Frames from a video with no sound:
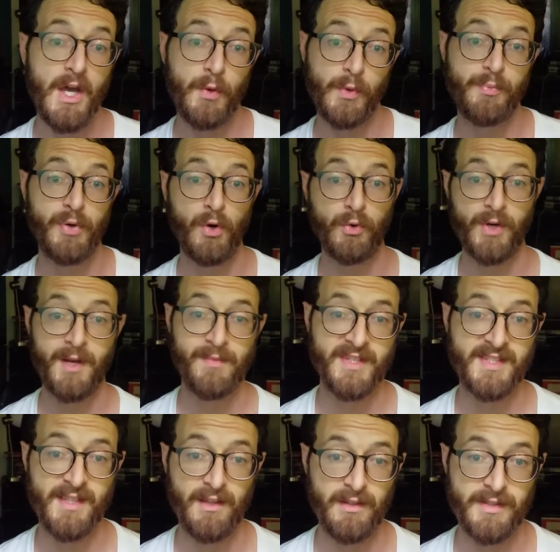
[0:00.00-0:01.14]
reprogram the
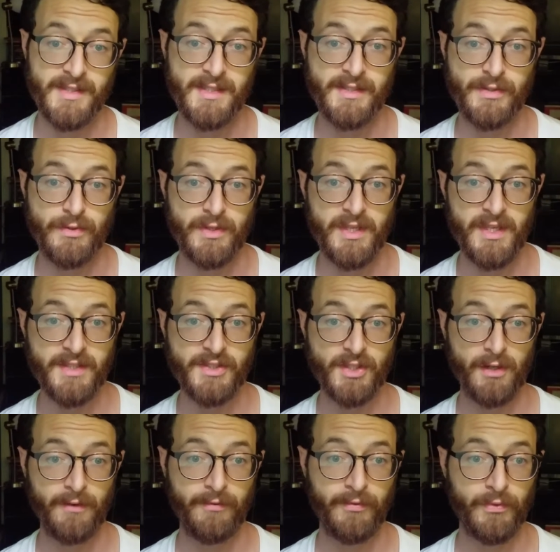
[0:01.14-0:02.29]
cells into each
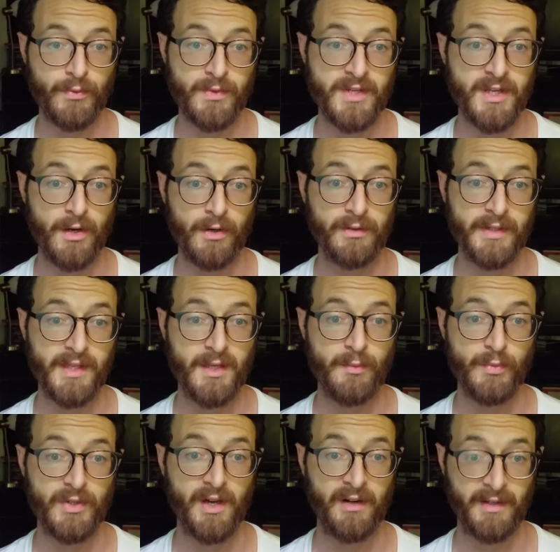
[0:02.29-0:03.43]
of 3 early
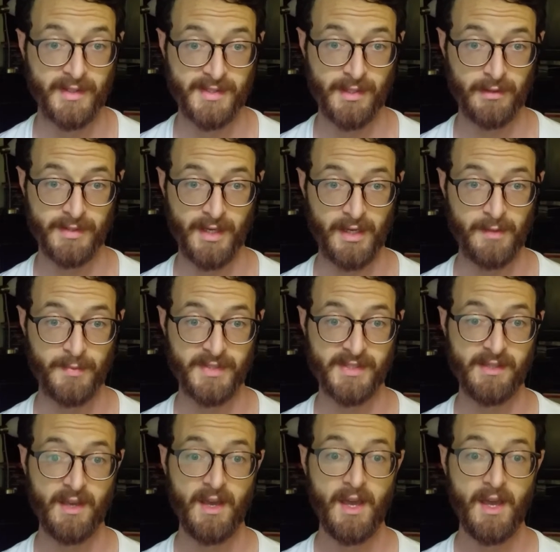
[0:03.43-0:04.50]
embryonic cell types: